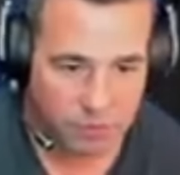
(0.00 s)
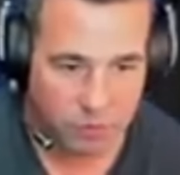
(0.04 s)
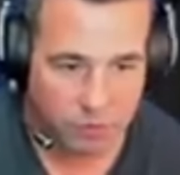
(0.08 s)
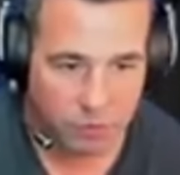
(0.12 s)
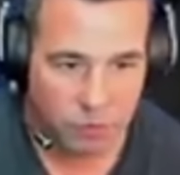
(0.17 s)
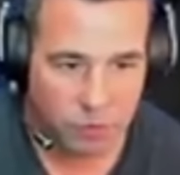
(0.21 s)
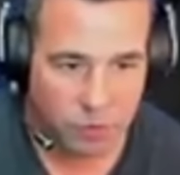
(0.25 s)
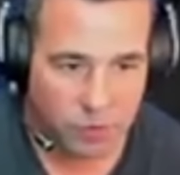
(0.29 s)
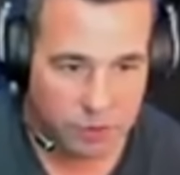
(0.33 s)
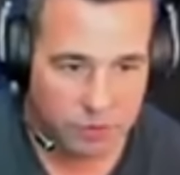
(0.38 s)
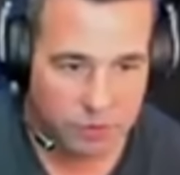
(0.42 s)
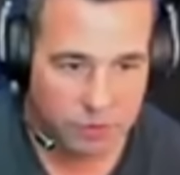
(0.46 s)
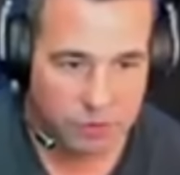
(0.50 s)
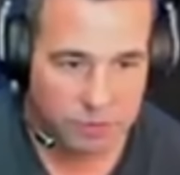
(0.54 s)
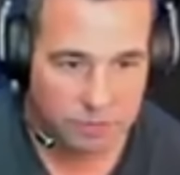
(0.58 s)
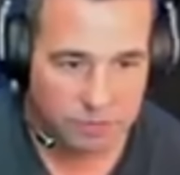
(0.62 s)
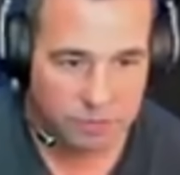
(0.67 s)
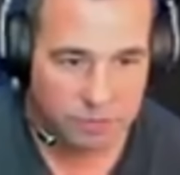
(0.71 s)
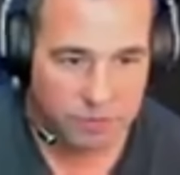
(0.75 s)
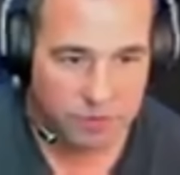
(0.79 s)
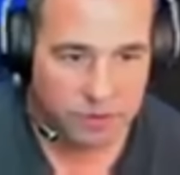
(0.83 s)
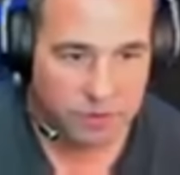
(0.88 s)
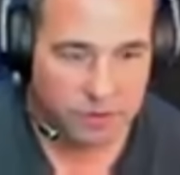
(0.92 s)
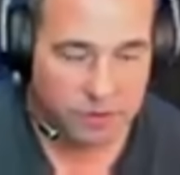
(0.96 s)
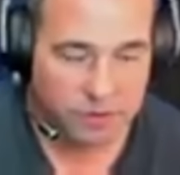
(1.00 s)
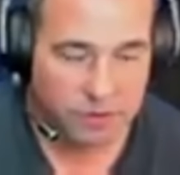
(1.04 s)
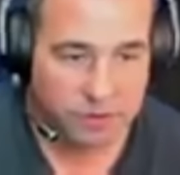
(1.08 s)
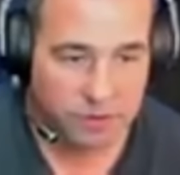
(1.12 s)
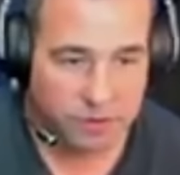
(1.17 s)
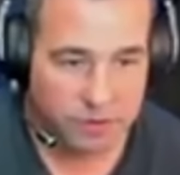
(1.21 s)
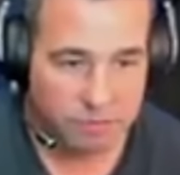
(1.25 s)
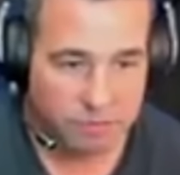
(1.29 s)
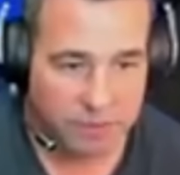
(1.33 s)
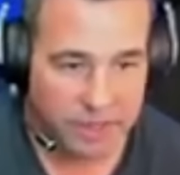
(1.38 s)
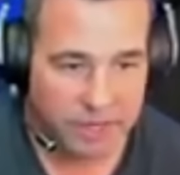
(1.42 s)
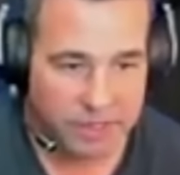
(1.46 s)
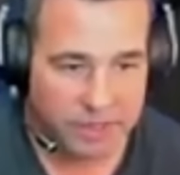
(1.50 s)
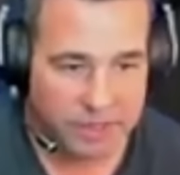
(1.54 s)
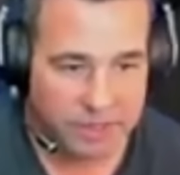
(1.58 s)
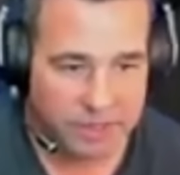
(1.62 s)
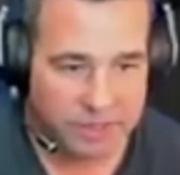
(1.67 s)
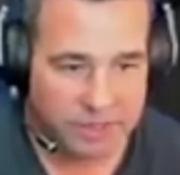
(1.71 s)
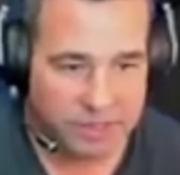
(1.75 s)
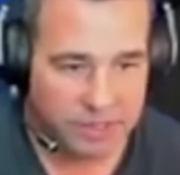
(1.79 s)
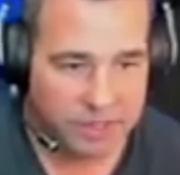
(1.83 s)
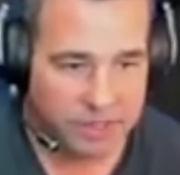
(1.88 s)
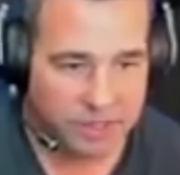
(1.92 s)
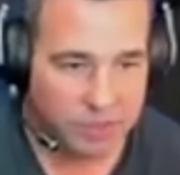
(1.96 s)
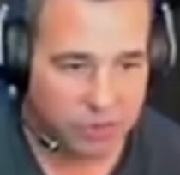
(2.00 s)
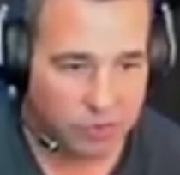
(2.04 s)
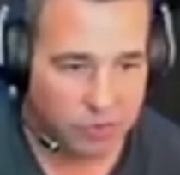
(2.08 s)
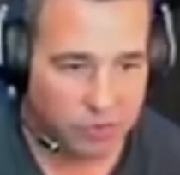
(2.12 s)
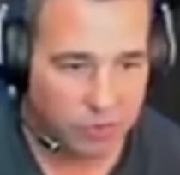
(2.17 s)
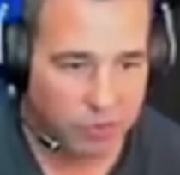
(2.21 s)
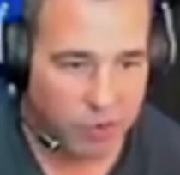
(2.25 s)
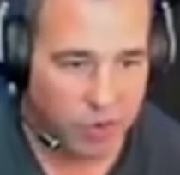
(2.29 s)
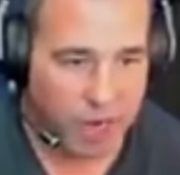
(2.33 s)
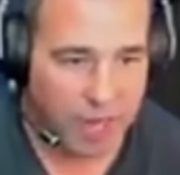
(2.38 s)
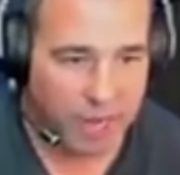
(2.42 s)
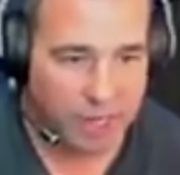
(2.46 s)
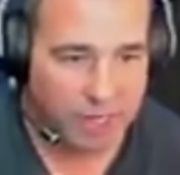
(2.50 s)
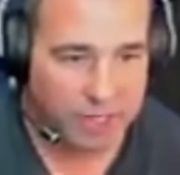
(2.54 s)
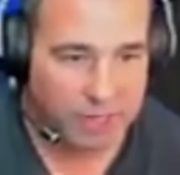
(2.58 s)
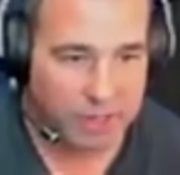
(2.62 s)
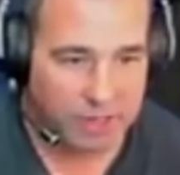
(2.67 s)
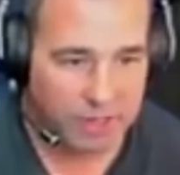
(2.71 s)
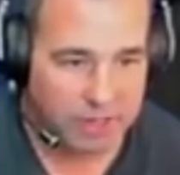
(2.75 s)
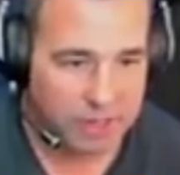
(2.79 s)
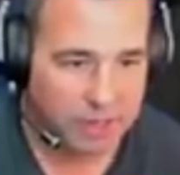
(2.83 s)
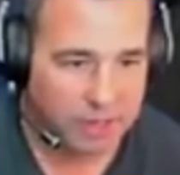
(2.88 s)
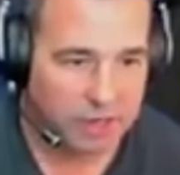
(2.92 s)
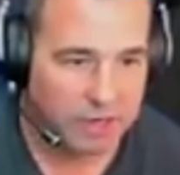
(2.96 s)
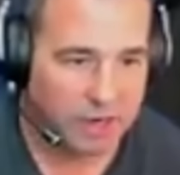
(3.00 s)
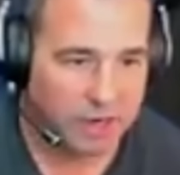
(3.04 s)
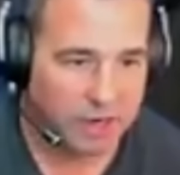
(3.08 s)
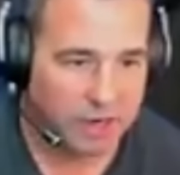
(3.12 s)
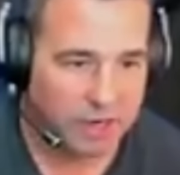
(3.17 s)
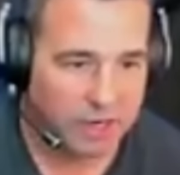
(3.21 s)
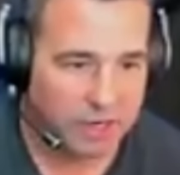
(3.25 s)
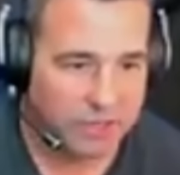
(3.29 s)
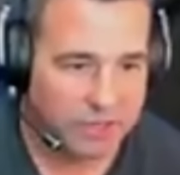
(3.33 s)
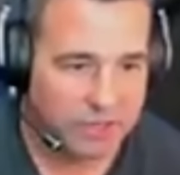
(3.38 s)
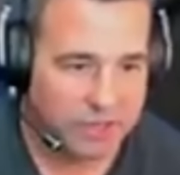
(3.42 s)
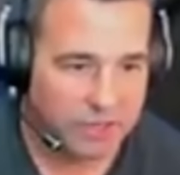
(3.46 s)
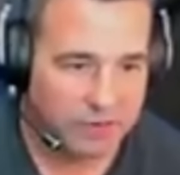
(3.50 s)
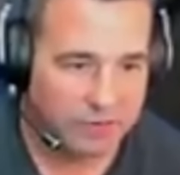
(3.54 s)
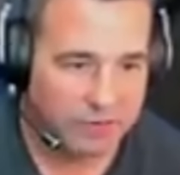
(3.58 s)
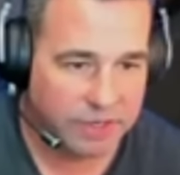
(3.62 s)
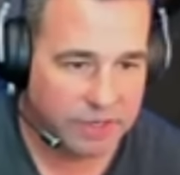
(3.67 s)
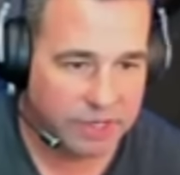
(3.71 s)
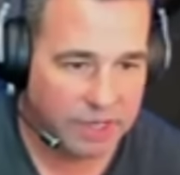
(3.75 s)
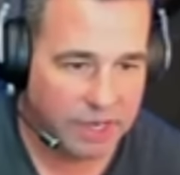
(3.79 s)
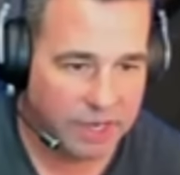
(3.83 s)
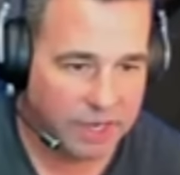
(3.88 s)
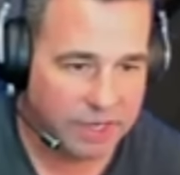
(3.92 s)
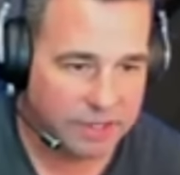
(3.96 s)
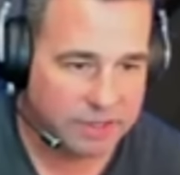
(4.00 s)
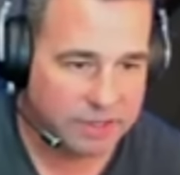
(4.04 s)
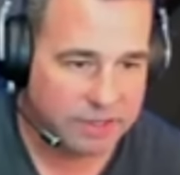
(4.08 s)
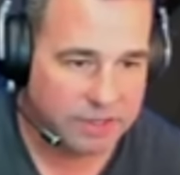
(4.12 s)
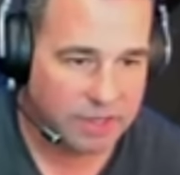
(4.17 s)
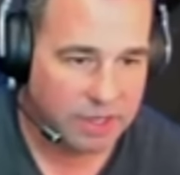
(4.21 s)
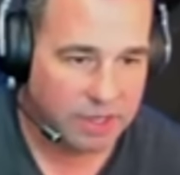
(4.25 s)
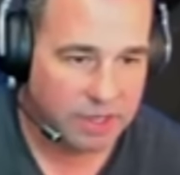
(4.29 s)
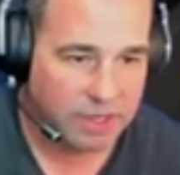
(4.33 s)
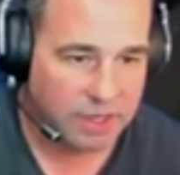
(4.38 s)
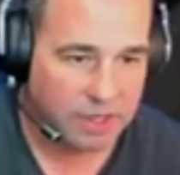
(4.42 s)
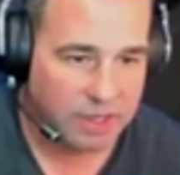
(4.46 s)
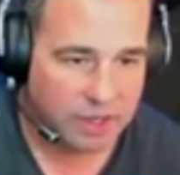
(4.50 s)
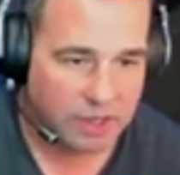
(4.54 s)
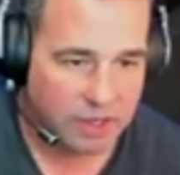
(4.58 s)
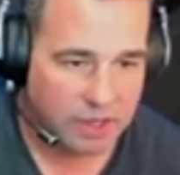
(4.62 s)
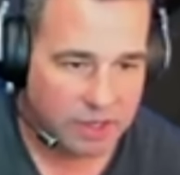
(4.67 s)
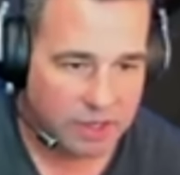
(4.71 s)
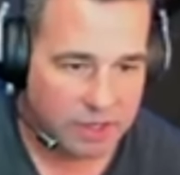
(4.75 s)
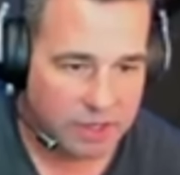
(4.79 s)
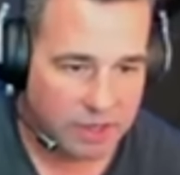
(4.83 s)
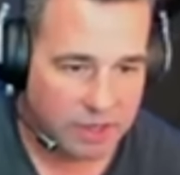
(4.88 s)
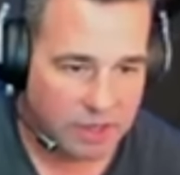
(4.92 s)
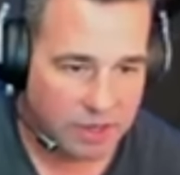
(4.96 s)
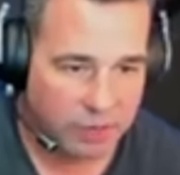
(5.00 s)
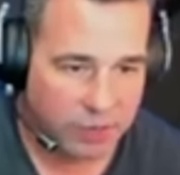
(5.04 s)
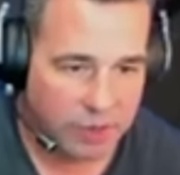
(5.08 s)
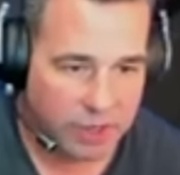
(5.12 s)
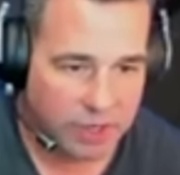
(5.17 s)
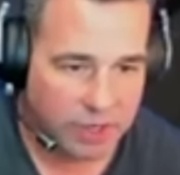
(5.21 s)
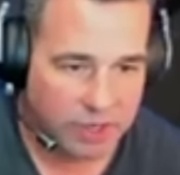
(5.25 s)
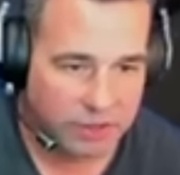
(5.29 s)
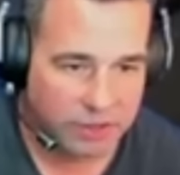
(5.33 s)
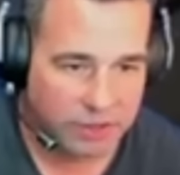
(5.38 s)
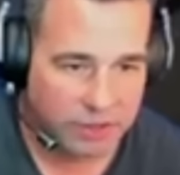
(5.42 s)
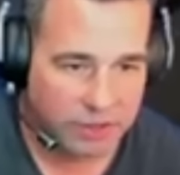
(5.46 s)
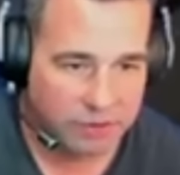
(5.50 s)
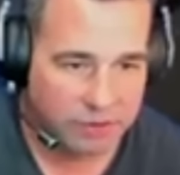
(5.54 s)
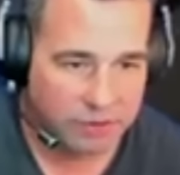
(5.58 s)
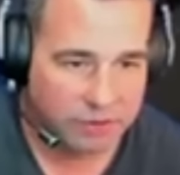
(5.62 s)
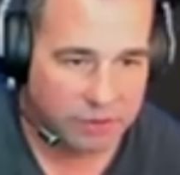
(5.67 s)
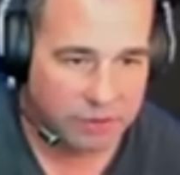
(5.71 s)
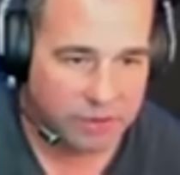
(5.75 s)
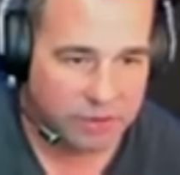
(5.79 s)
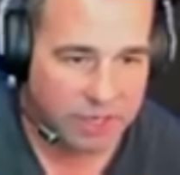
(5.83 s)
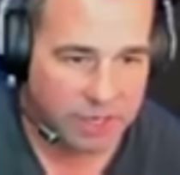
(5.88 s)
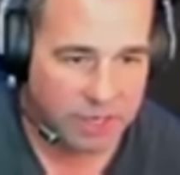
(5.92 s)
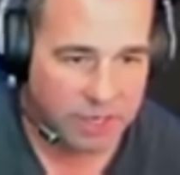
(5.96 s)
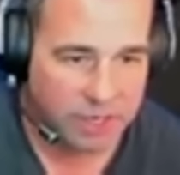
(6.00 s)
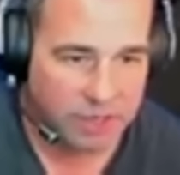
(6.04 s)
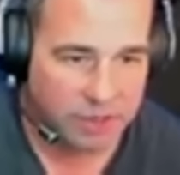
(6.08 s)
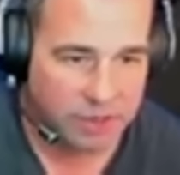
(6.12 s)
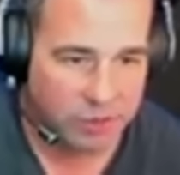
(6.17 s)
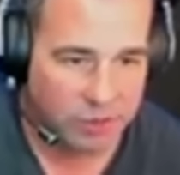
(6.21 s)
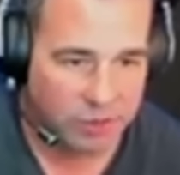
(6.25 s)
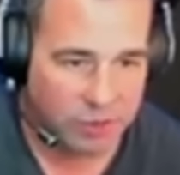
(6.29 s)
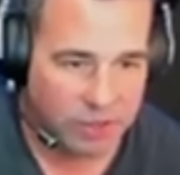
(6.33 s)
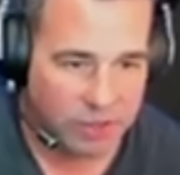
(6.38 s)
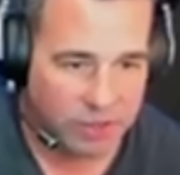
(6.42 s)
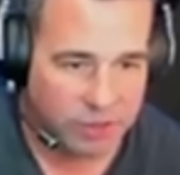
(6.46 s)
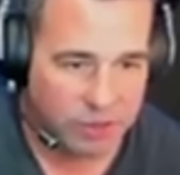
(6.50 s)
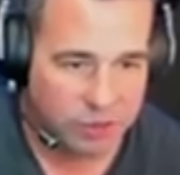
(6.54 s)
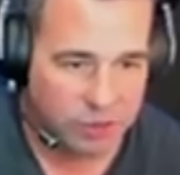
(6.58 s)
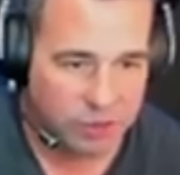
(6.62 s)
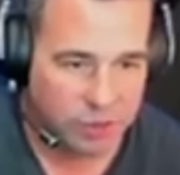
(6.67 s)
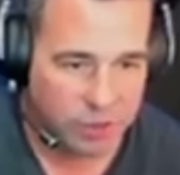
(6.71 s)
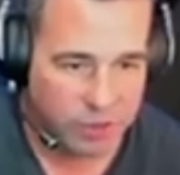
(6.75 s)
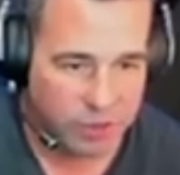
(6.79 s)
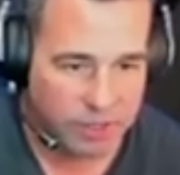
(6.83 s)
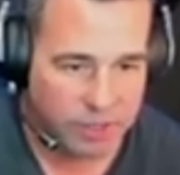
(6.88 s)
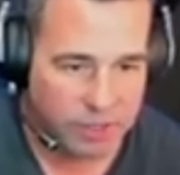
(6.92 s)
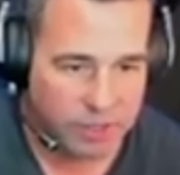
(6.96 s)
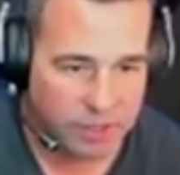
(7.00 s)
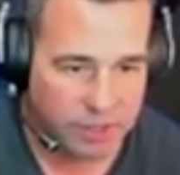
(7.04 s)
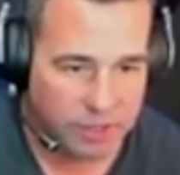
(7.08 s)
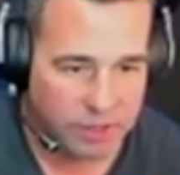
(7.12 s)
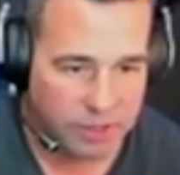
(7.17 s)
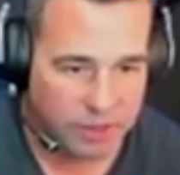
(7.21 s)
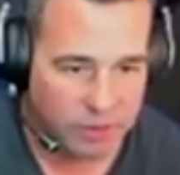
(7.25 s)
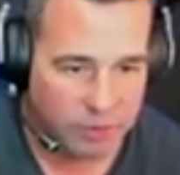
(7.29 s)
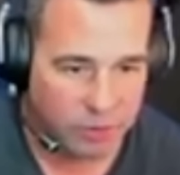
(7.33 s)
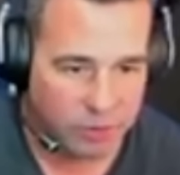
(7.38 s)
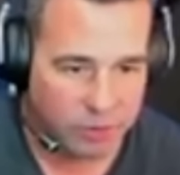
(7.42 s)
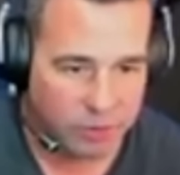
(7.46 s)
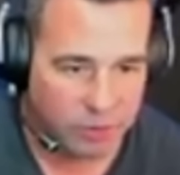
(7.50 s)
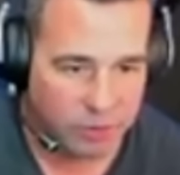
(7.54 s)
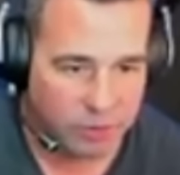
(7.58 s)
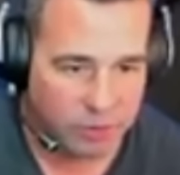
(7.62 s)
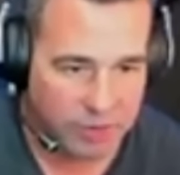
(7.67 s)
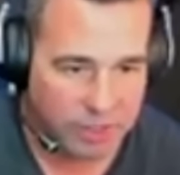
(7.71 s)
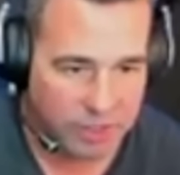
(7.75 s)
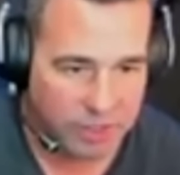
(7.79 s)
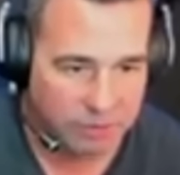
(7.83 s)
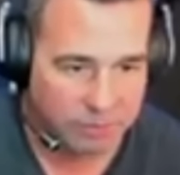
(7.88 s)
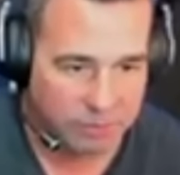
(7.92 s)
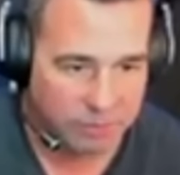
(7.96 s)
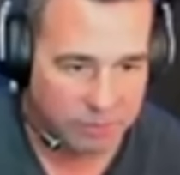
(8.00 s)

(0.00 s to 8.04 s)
Whoa. Man, this thing is a rocket. Alright, 70 knots, 110, 120. We're pulling up.